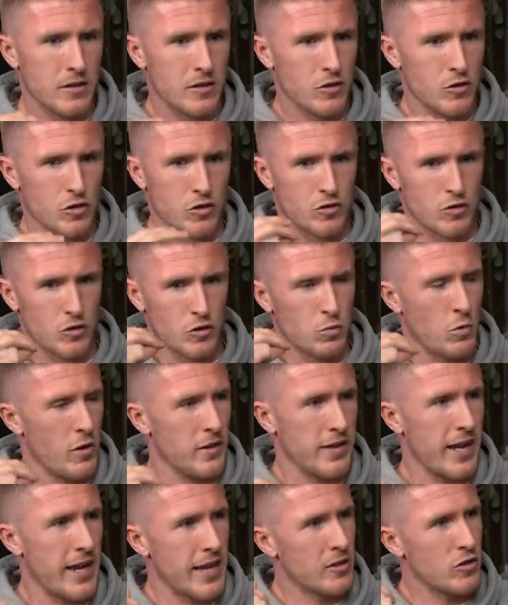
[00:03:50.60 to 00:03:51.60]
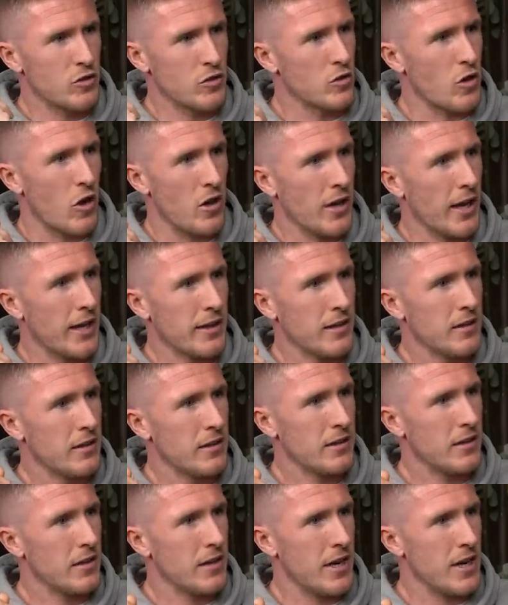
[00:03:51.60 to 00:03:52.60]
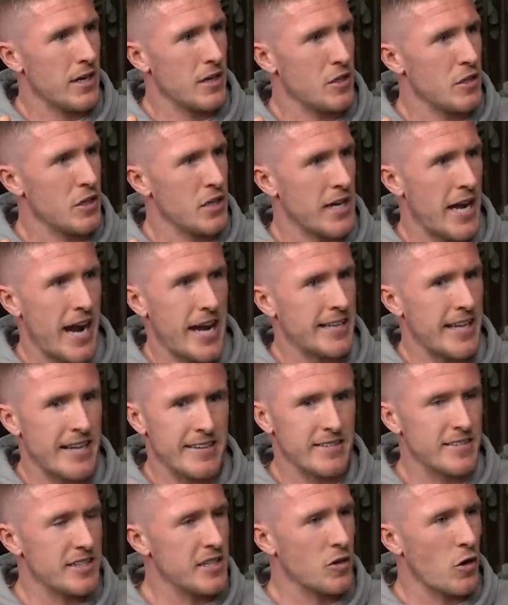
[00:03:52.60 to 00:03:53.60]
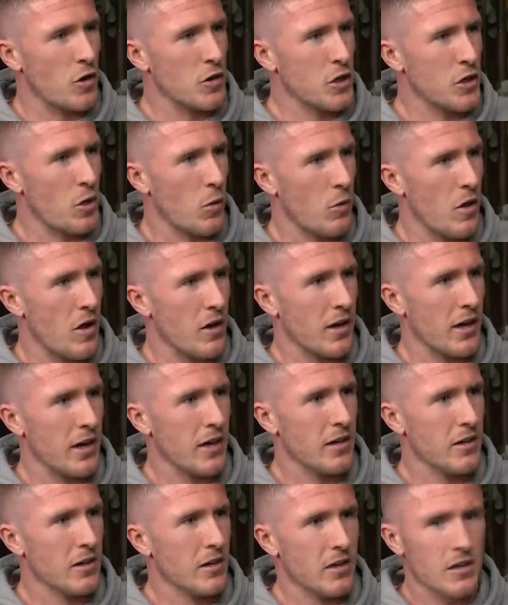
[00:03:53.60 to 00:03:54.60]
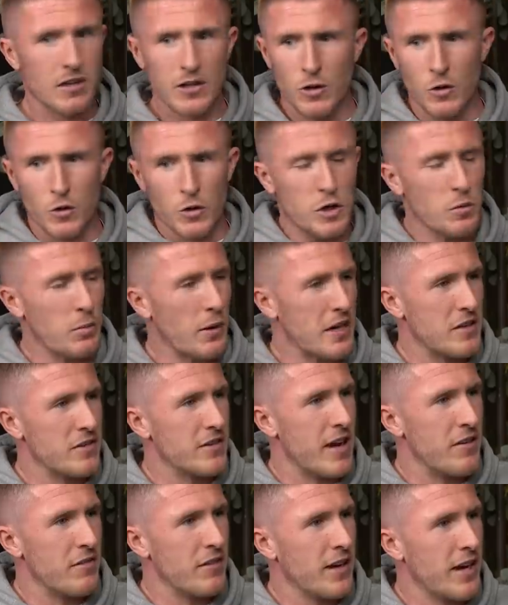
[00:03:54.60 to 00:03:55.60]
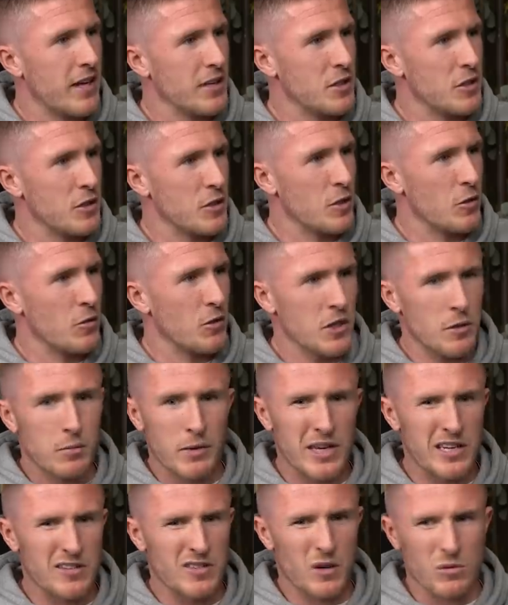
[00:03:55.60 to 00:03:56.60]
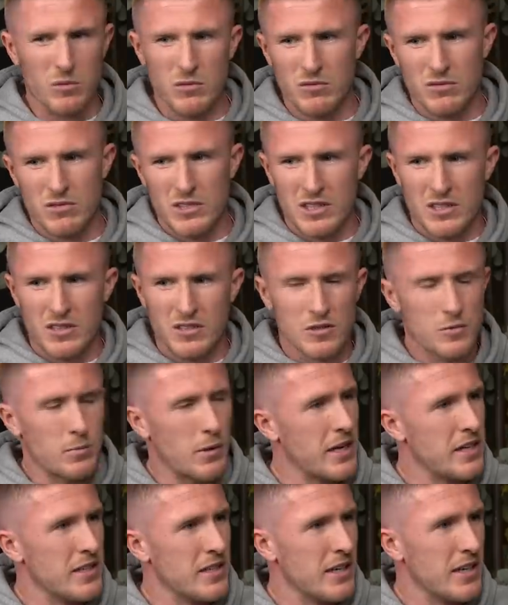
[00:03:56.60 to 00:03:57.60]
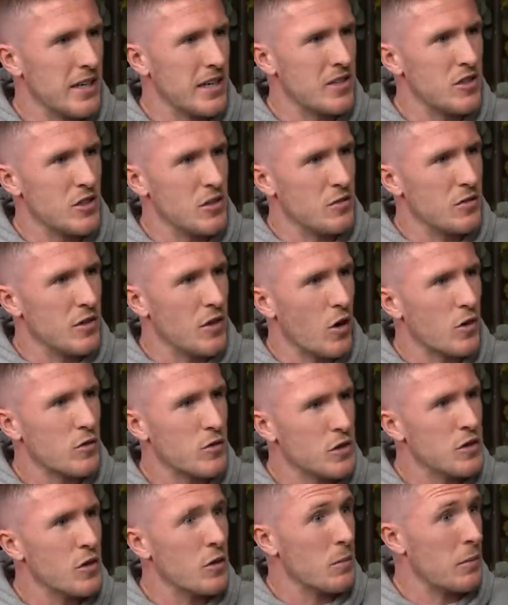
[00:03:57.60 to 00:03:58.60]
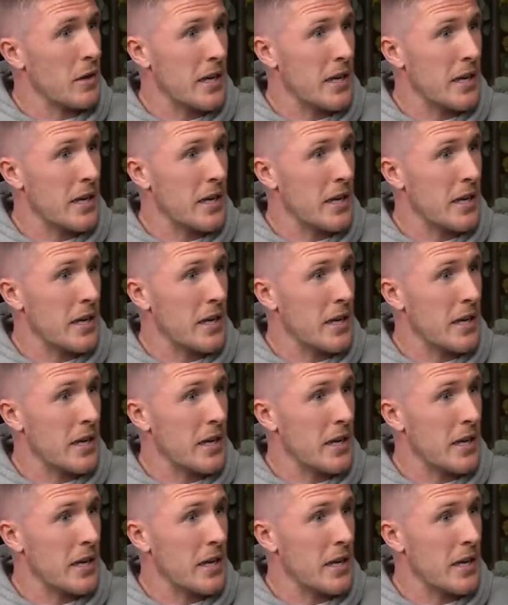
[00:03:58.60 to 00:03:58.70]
just one day it's just gone, lad. And then your identity's gone, you're no longer... Longy plays for Everton, lad. You just Longy plays, so he's just plays in League Two for Oxford. Do you know what I